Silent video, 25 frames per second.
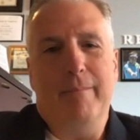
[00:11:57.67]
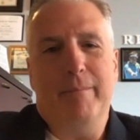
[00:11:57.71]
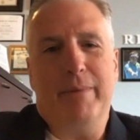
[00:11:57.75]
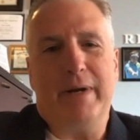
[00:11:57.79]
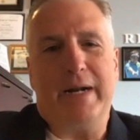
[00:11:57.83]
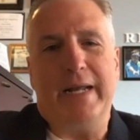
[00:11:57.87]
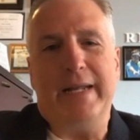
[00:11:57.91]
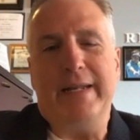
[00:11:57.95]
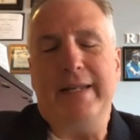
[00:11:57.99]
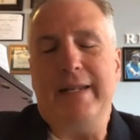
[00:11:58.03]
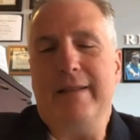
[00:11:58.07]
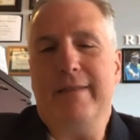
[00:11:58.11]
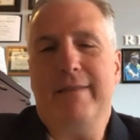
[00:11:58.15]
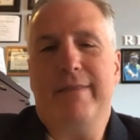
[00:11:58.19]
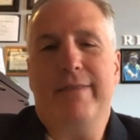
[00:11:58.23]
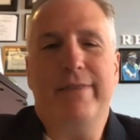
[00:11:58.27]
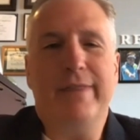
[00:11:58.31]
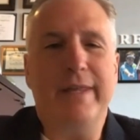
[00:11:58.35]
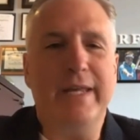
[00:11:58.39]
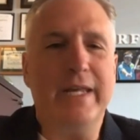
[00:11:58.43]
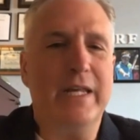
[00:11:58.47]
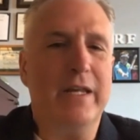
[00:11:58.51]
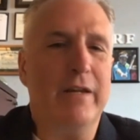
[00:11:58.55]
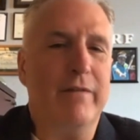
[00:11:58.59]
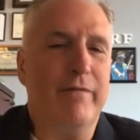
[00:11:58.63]
but I didn't
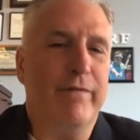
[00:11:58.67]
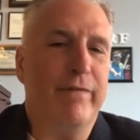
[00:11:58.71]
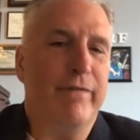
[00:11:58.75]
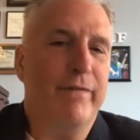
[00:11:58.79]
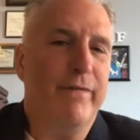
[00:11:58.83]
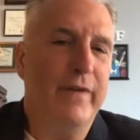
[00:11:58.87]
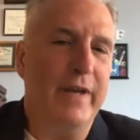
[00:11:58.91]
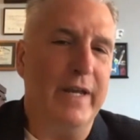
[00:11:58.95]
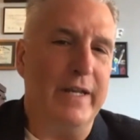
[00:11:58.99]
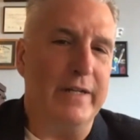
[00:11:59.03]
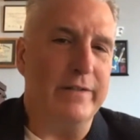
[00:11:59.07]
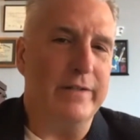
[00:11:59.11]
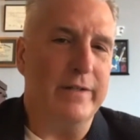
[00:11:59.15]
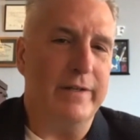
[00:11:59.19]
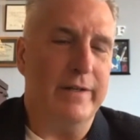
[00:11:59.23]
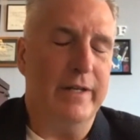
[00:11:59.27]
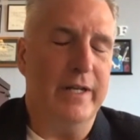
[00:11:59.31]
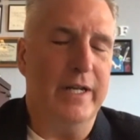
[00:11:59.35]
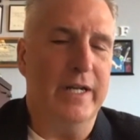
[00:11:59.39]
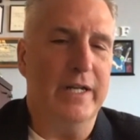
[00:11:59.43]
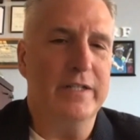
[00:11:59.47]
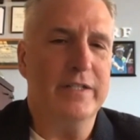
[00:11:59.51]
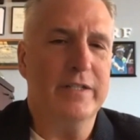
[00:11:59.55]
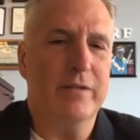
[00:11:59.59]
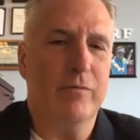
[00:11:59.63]
think it fit.
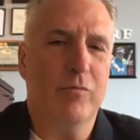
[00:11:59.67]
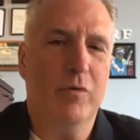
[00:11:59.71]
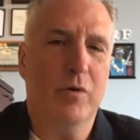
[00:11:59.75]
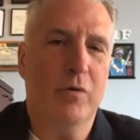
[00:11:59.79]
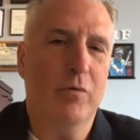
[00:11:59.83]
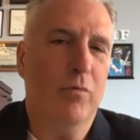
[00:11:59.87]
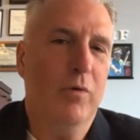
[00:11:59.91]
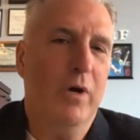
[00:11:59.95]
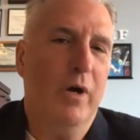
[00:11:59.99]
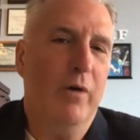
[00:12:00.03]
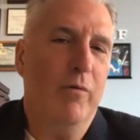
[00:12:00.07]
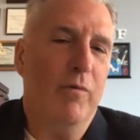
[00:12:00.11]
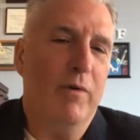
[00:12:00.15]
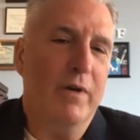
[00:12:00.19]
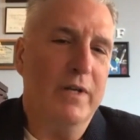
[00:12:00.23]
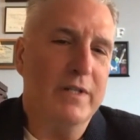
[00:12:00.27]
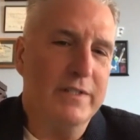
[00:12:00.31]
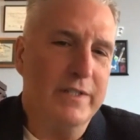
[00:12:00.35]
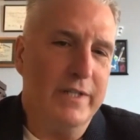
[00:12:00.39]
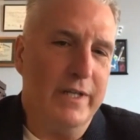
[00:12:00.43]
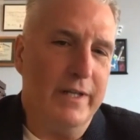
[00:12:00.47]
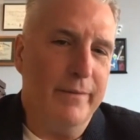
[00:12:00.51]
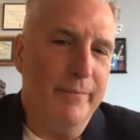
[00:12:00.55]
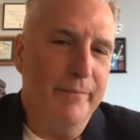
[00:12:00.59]
And I said, well, what was